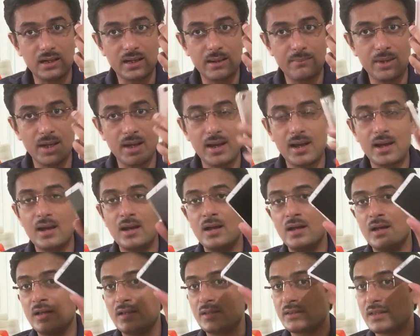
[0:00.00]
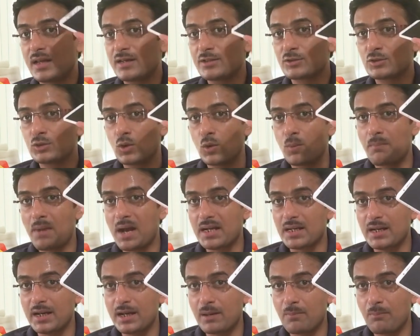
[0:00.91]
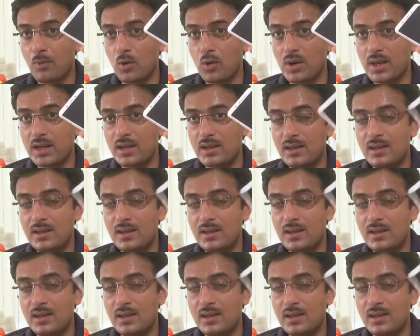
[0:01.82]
camera, there is no metallic body,